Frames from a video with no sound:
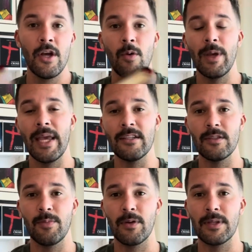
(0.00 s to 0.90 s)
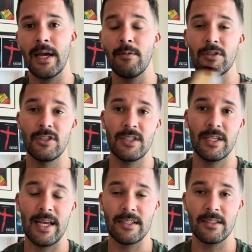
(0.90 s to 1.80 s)
We can't support that which is
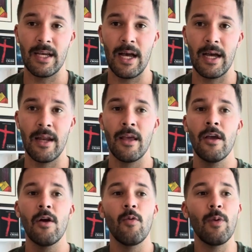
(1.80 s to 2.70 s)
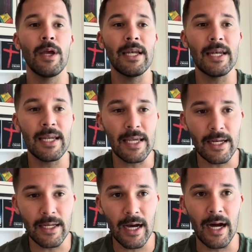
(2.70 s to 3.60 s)
against God we
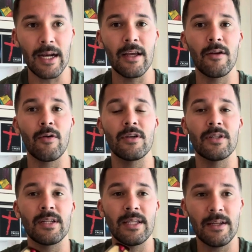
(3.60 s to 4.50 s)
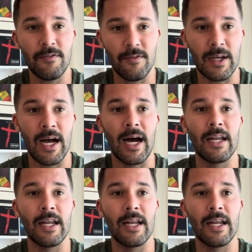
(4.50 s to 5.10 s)
need God in order to live for God.